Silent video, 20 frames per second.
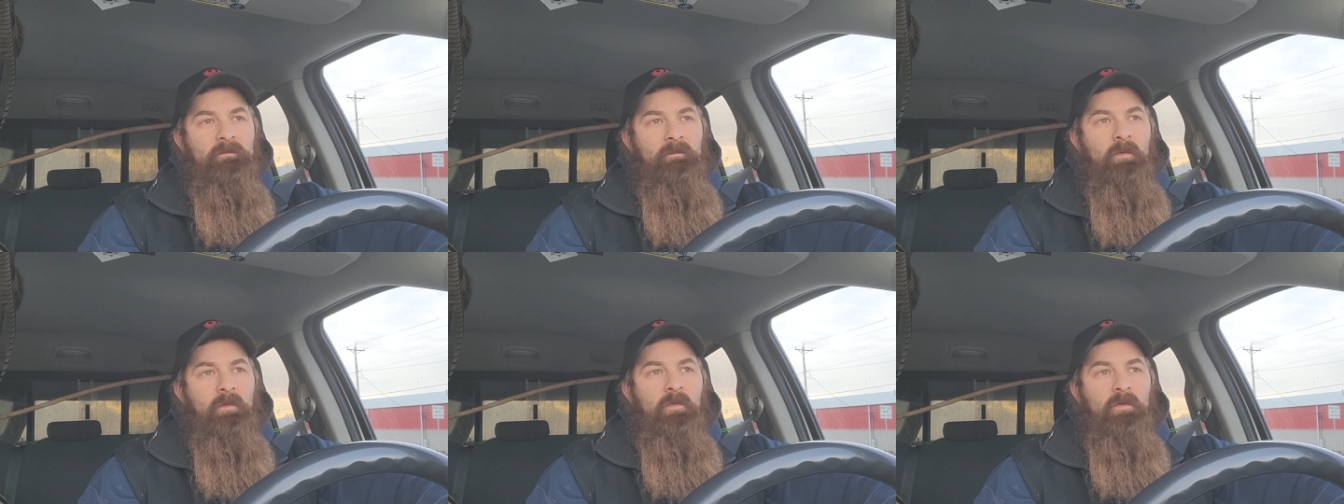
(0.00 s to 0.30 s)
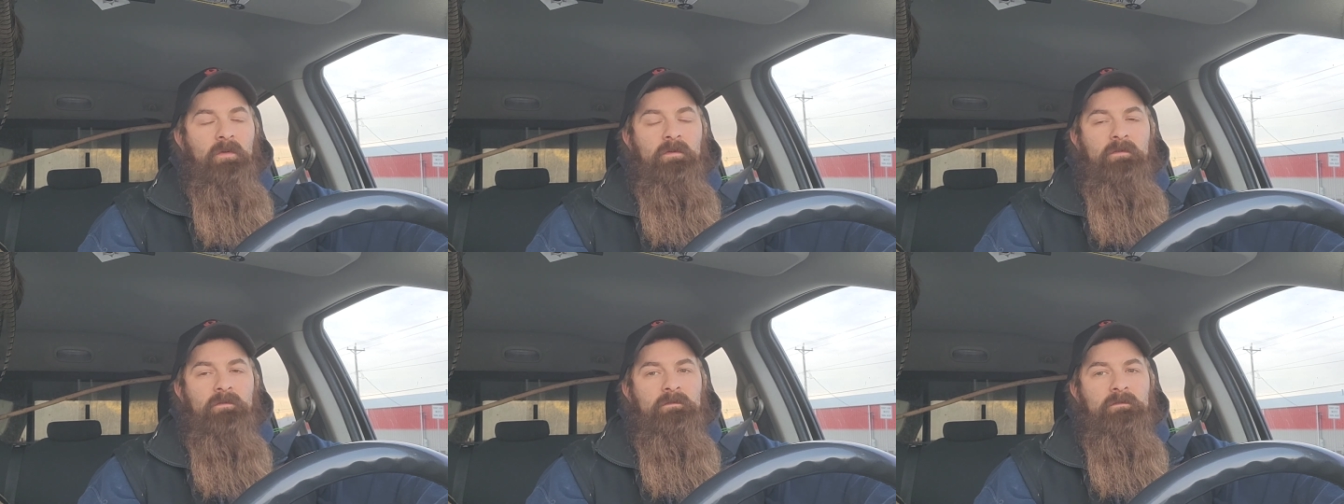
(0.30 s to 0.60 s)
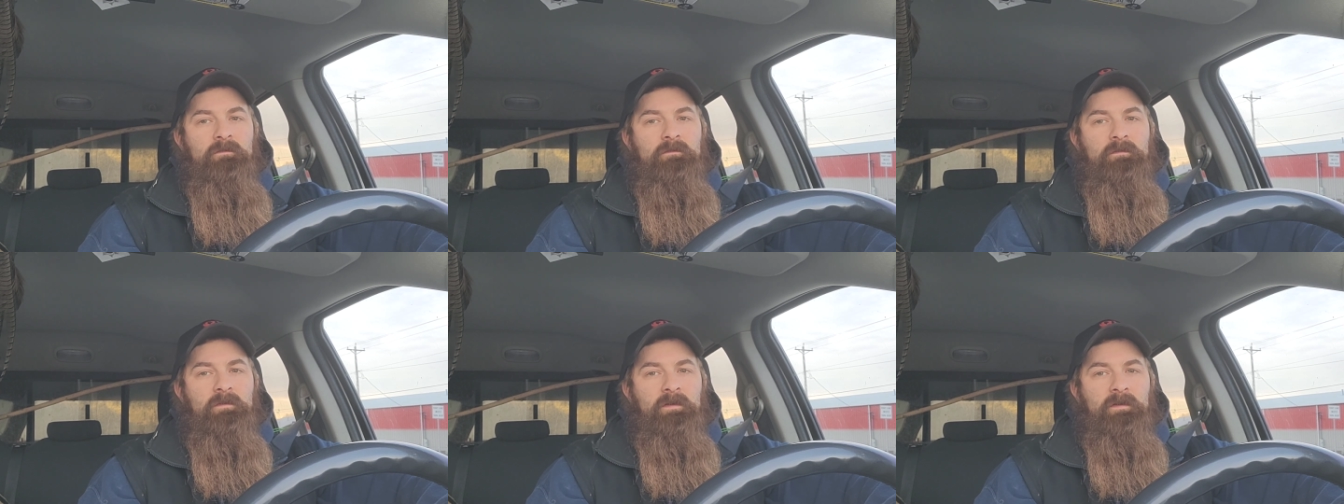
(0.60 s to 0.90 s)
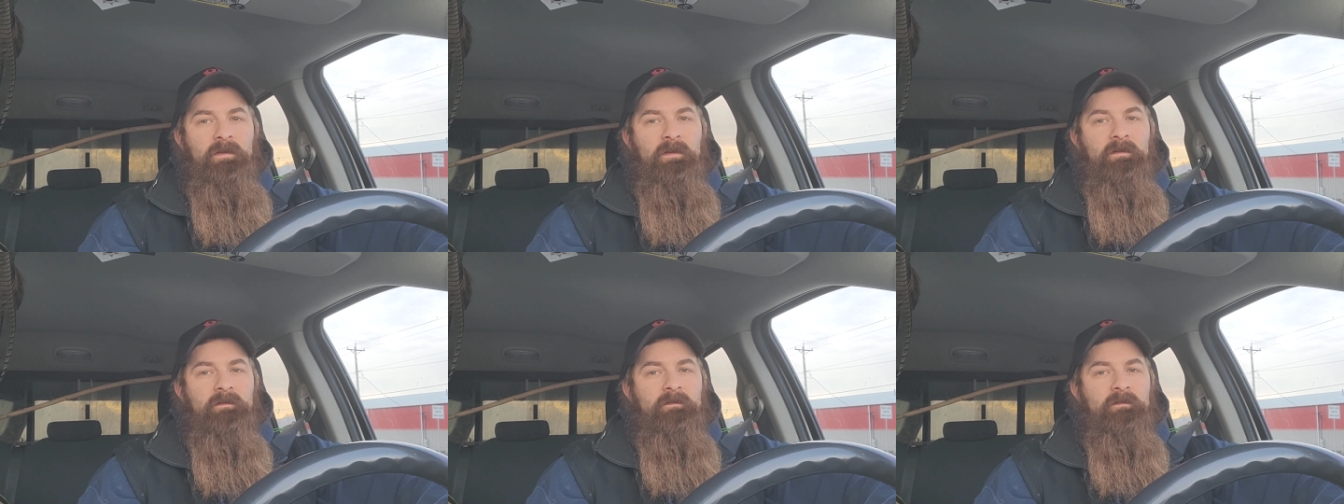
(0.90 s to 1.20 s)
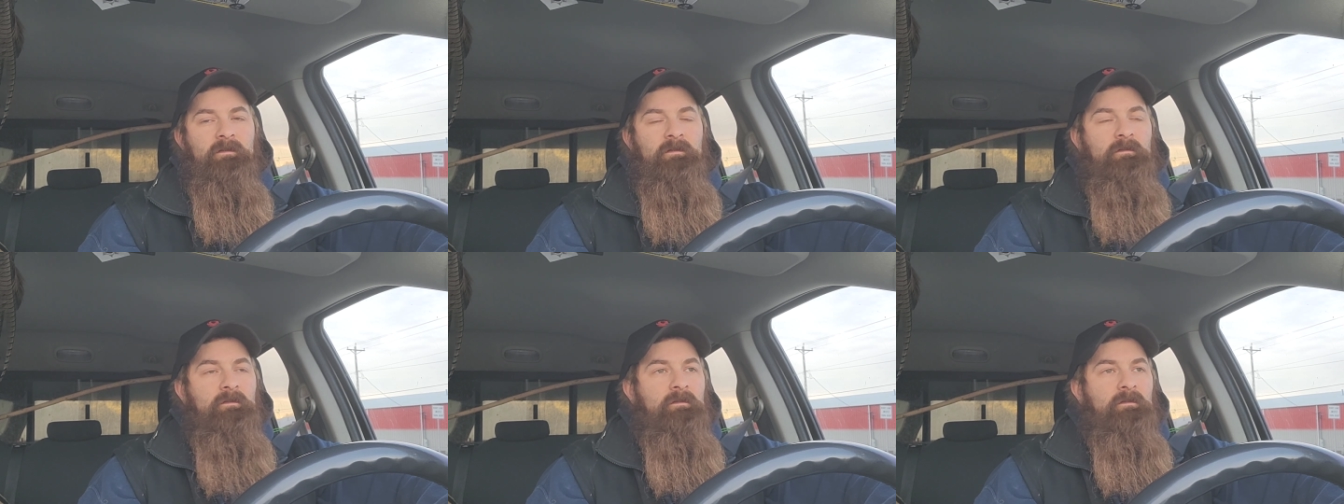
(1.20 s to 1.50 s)
more a
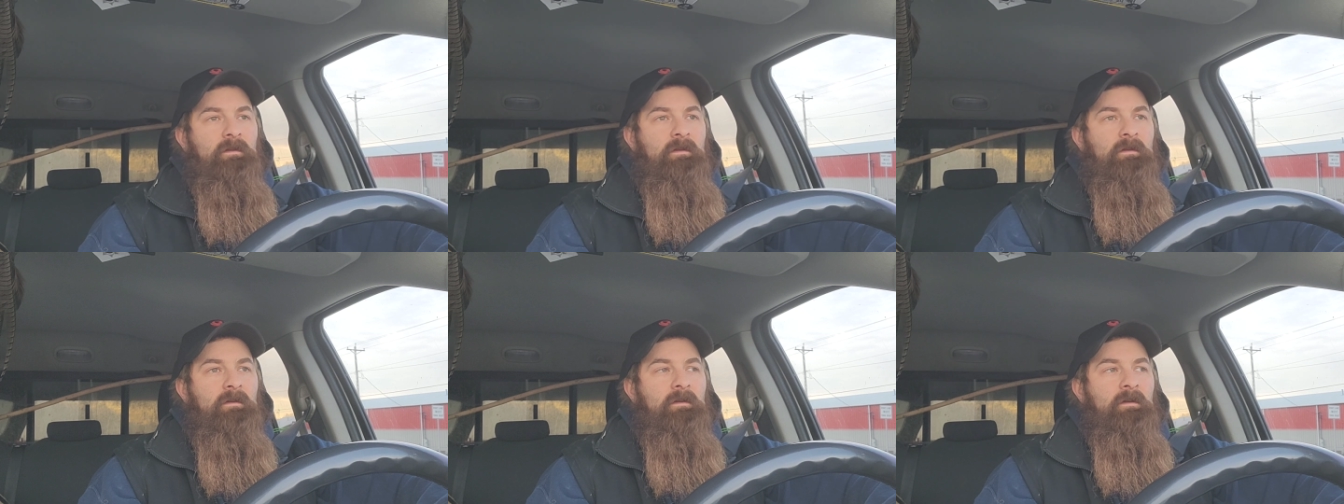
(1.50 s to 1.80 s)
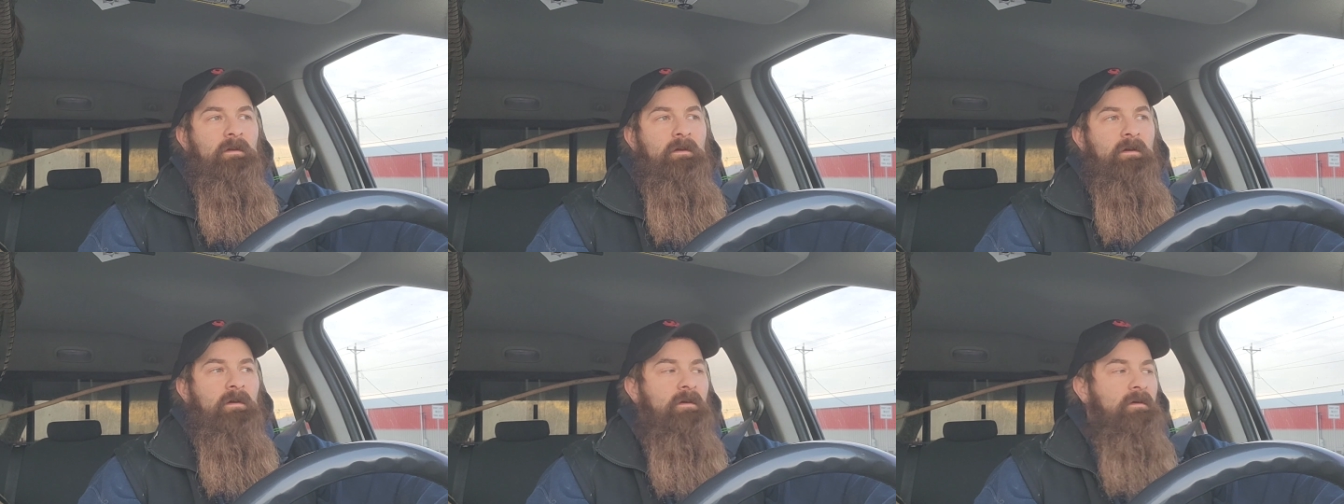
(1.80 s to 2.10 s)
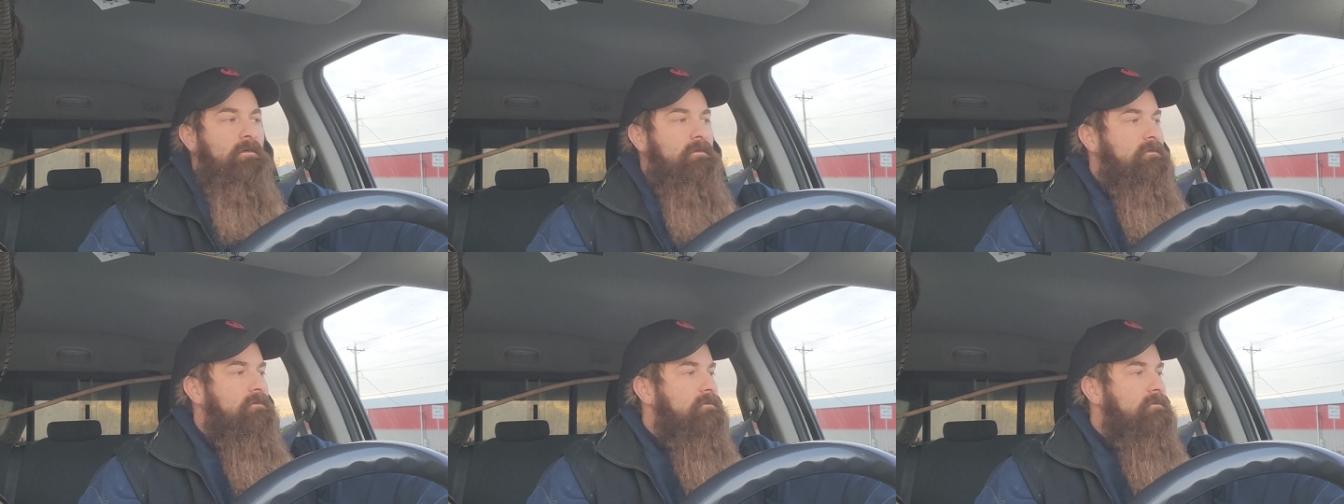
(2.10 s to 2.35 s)
dozen than uh,